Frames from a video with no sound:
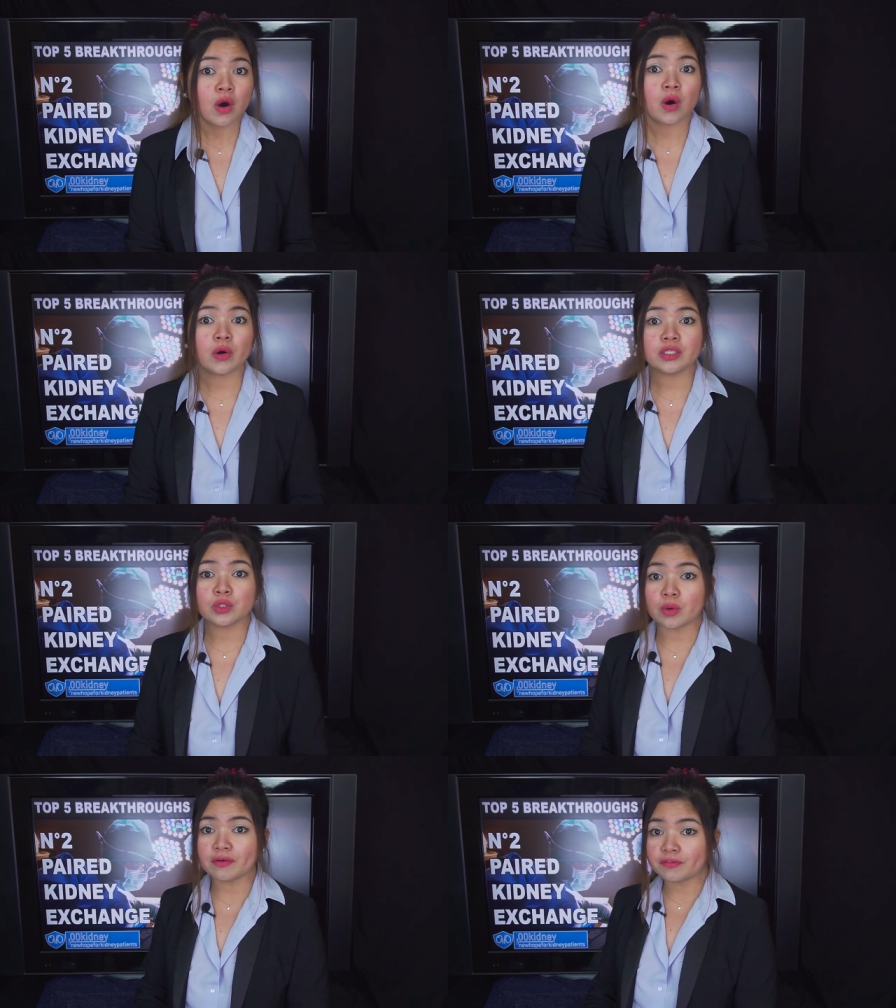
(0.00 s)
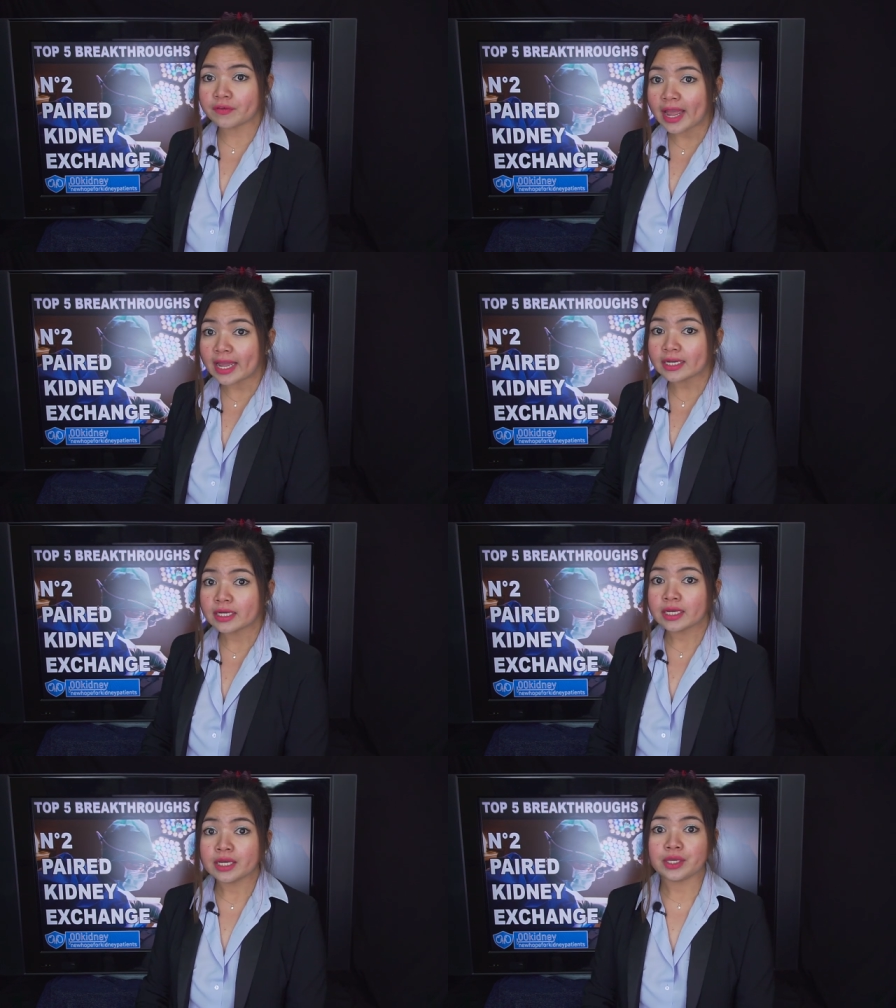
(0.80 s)
or to a
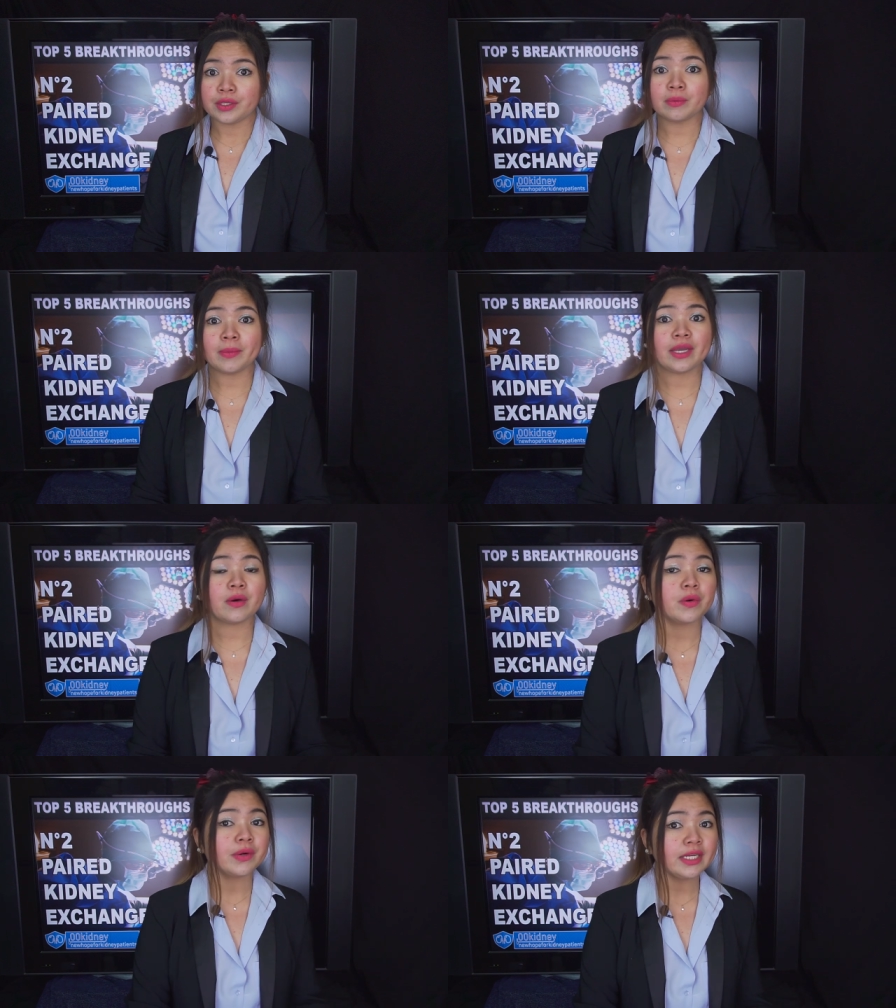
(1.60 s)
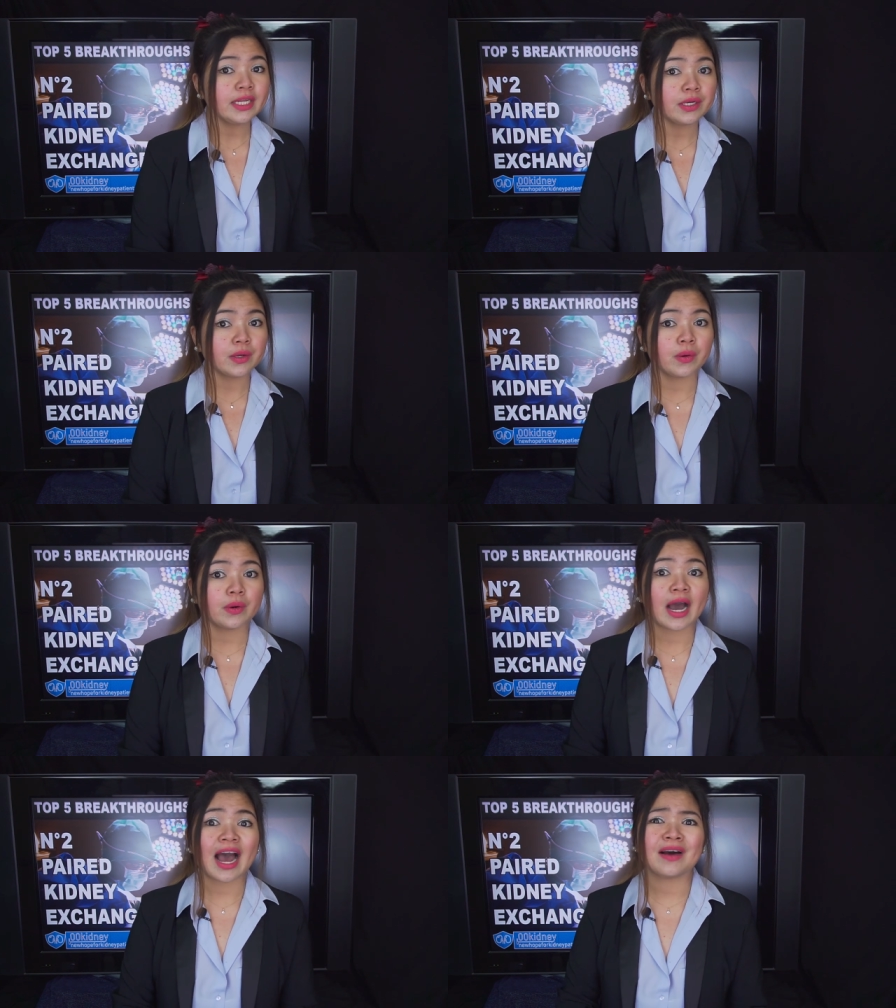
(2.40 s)
friend, you may already
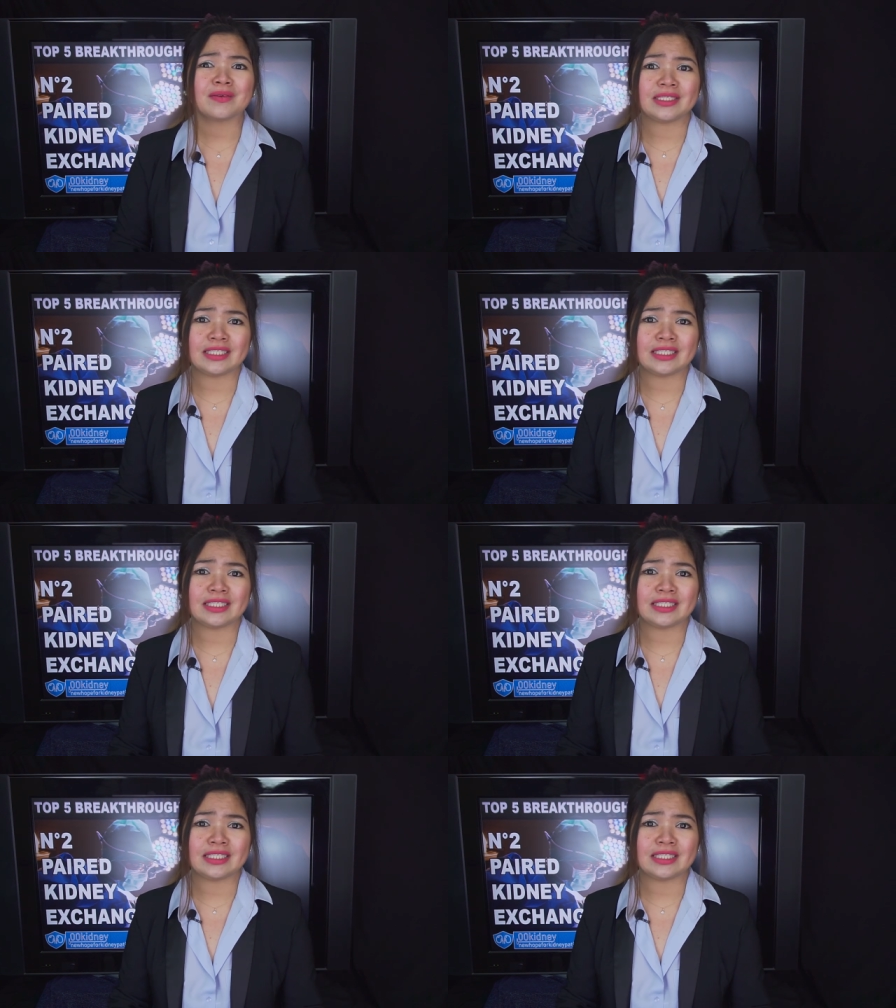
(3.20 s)
know how